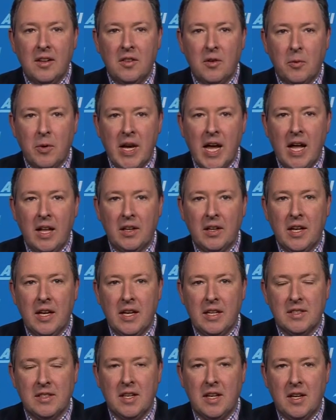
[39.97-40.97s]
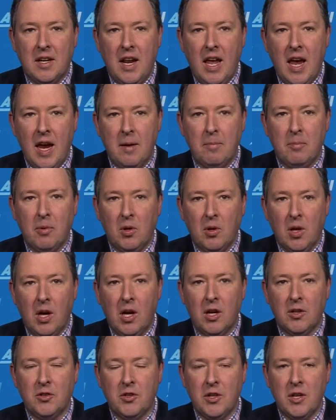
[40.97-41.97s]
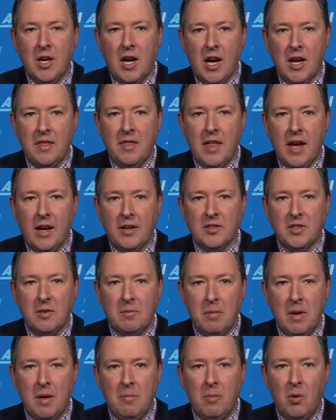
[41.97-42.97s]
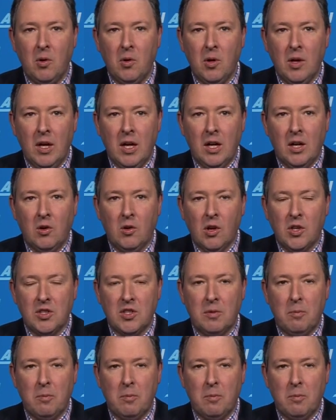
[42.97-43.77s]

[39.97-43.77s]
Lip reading: the reality is that in April, 109,000 people crossed the